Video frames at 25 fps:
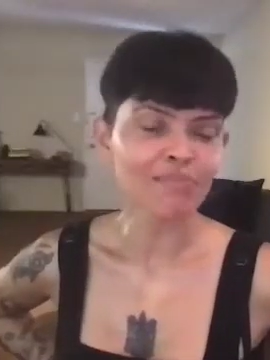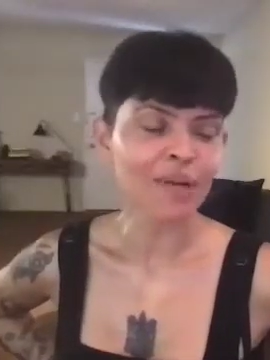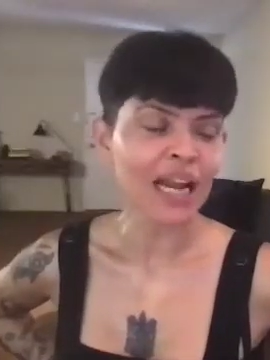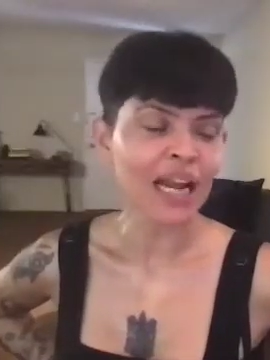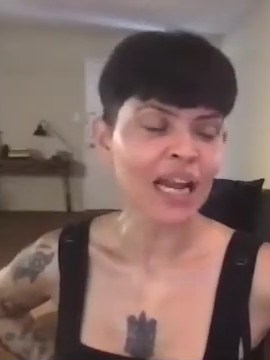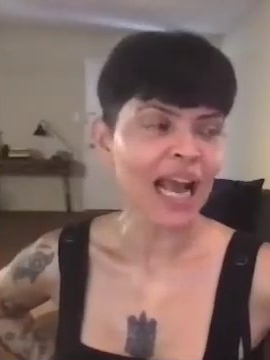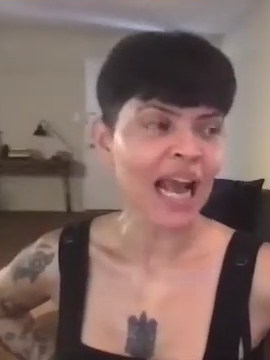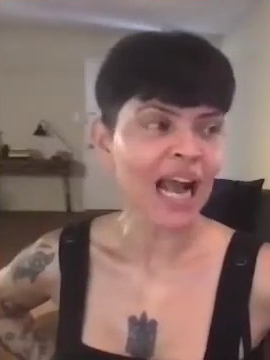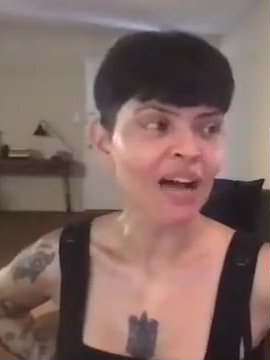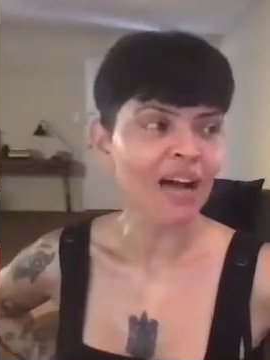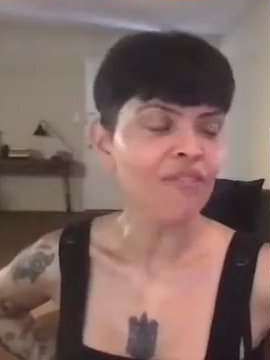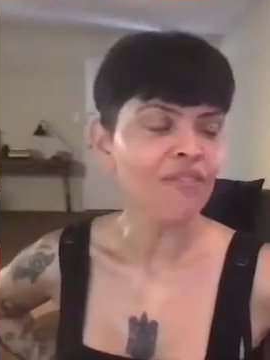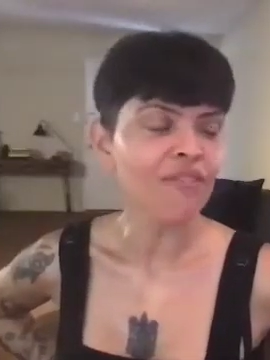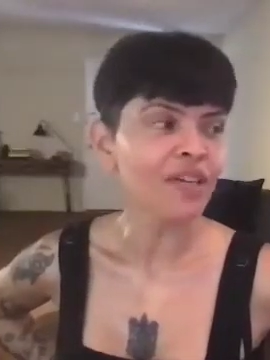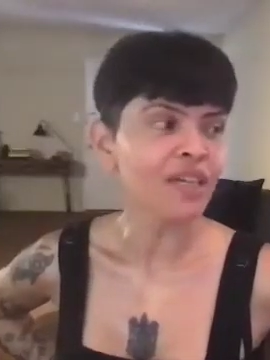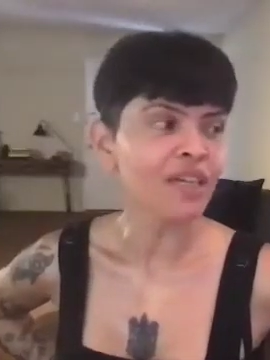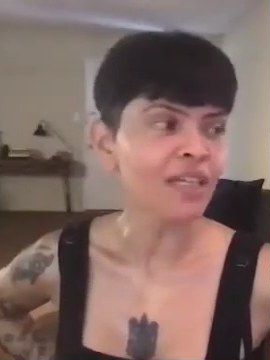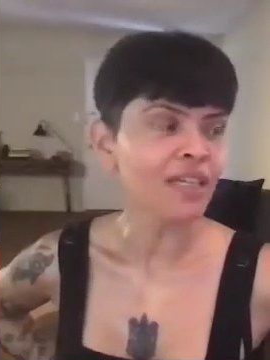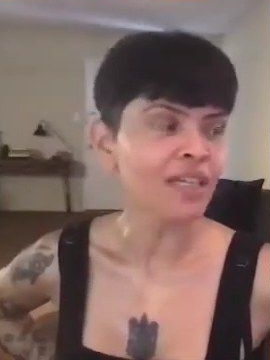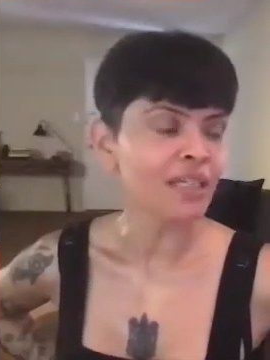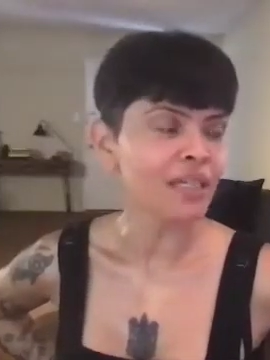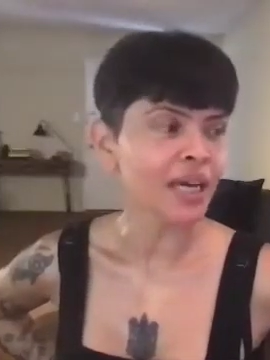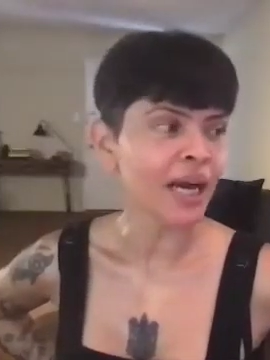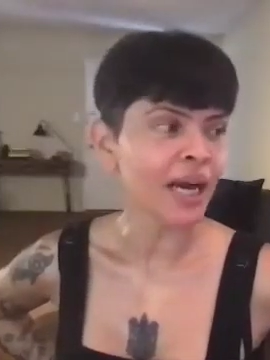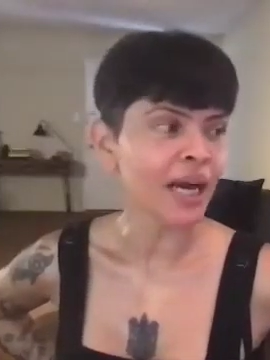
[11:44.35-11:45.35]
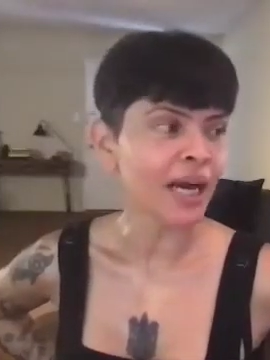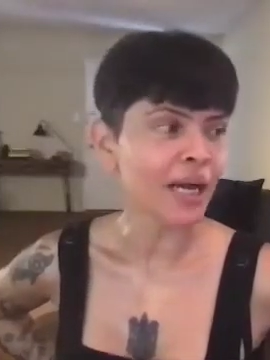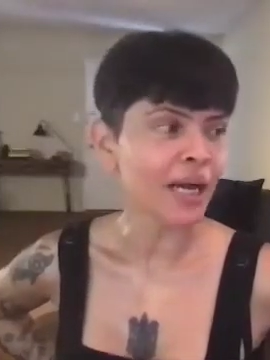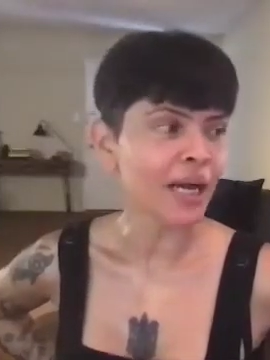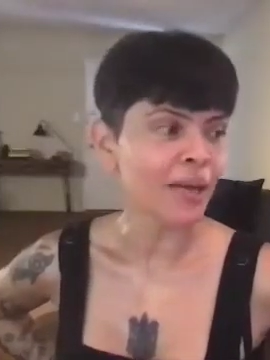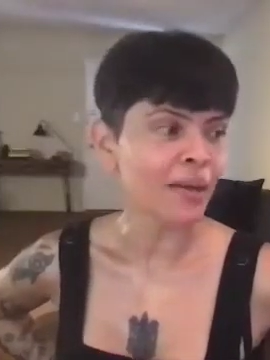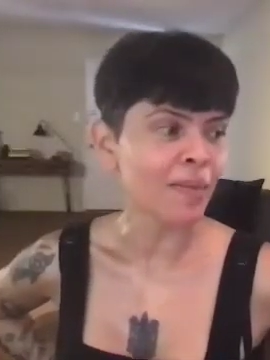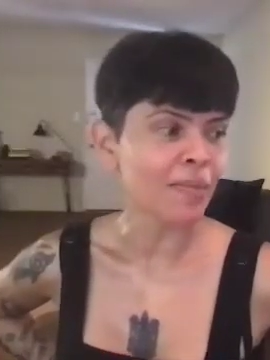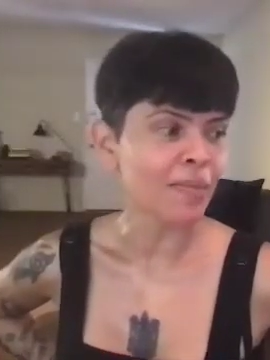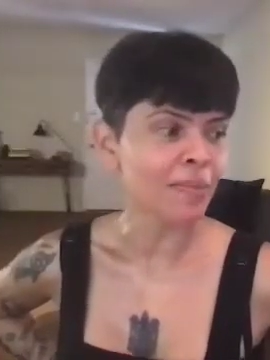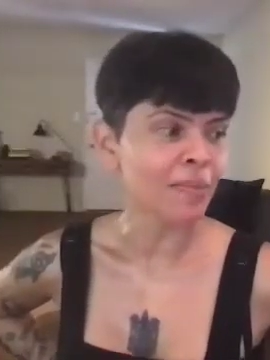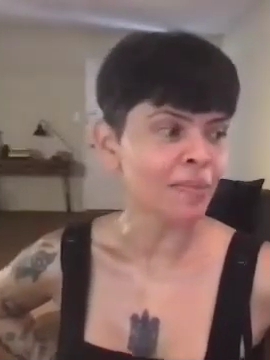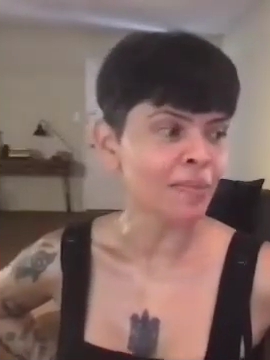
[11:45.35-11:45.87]
I
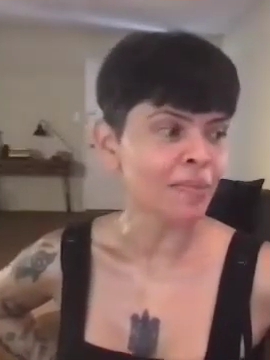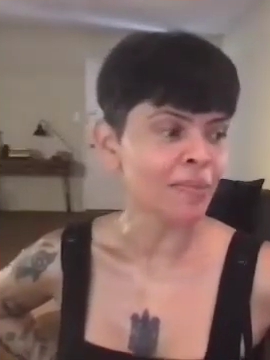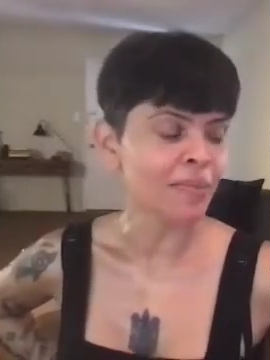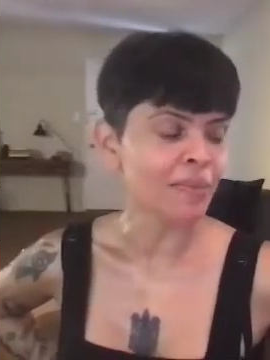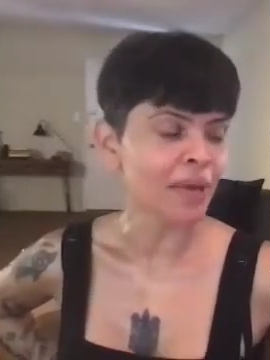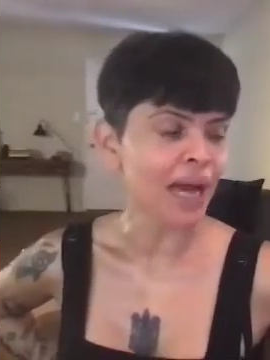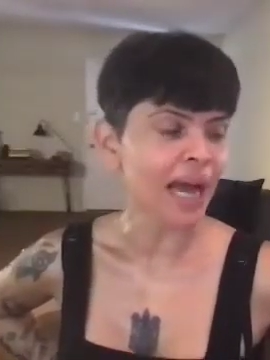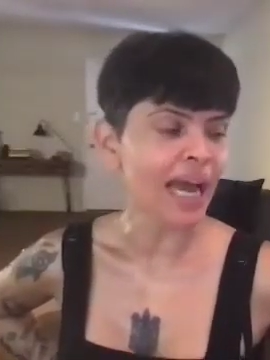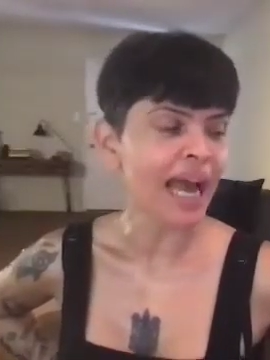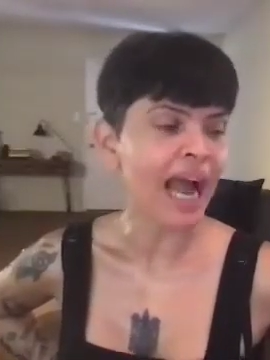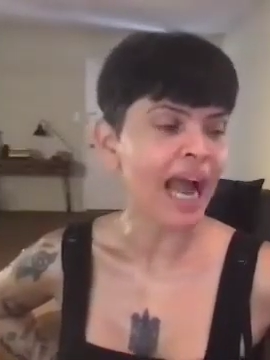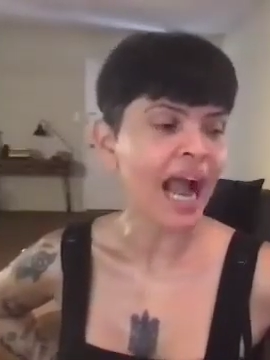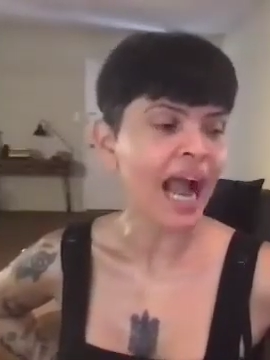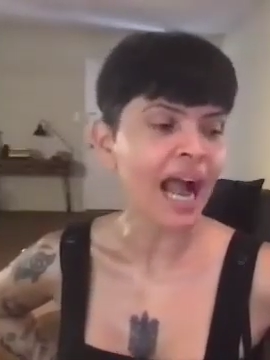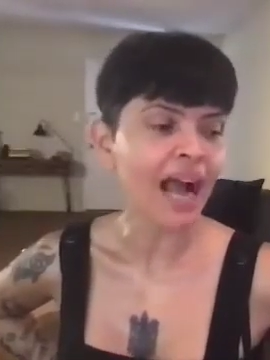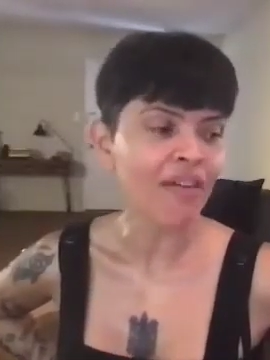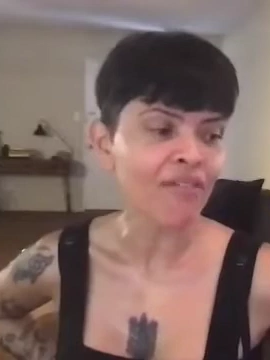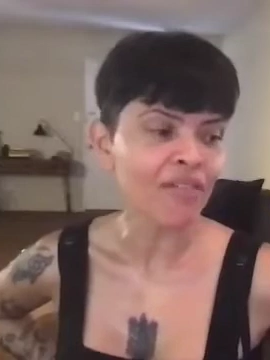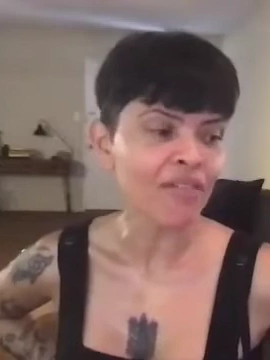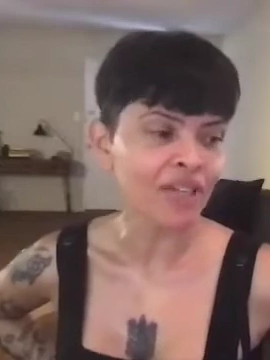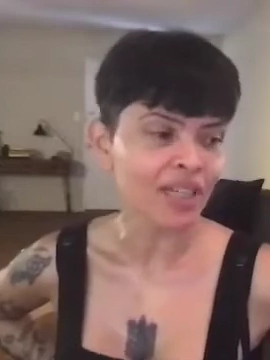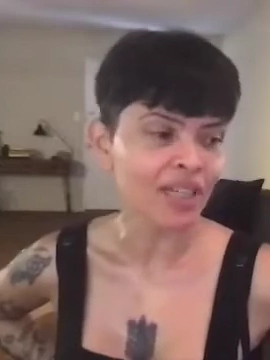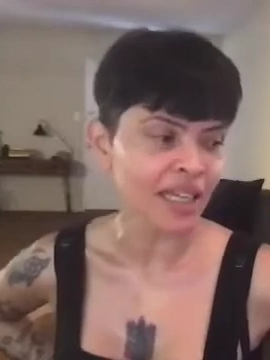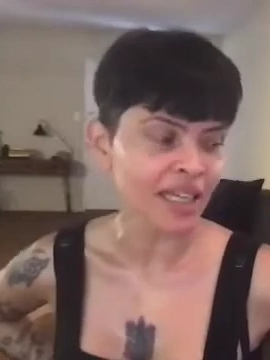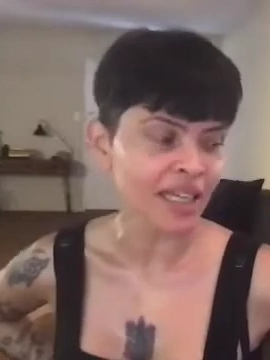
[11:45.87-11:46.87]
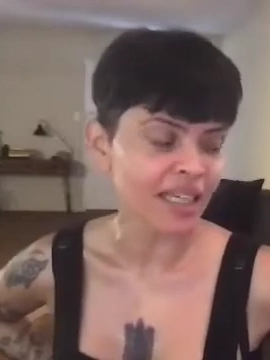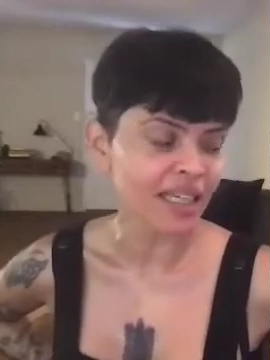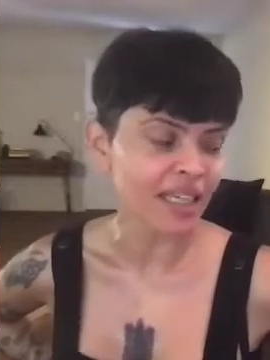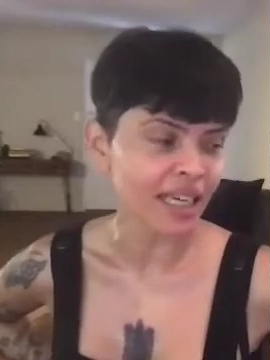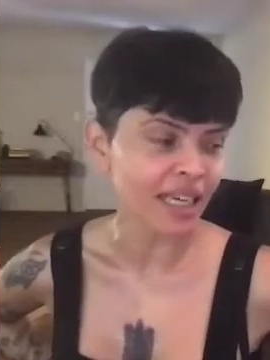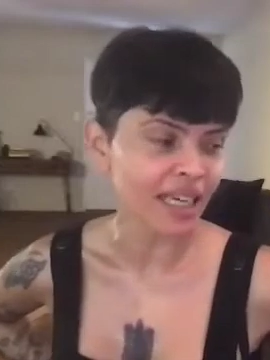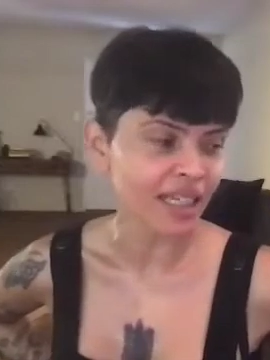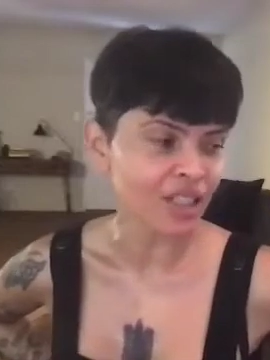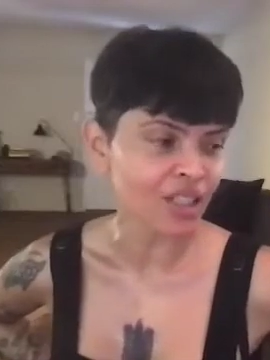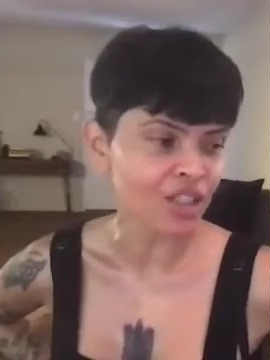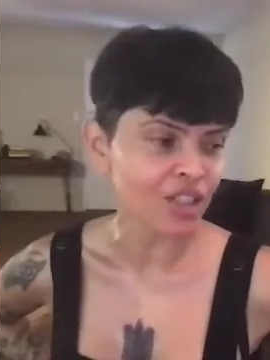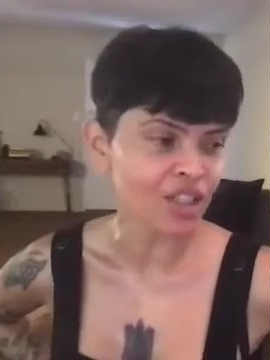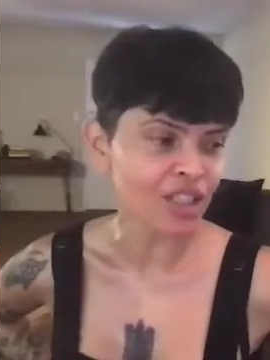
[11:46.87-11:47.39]
haven't
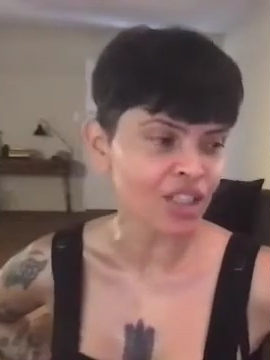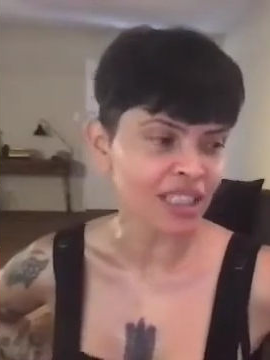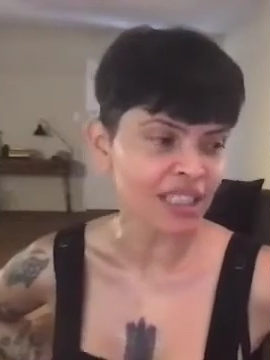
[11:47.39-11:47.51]
engaged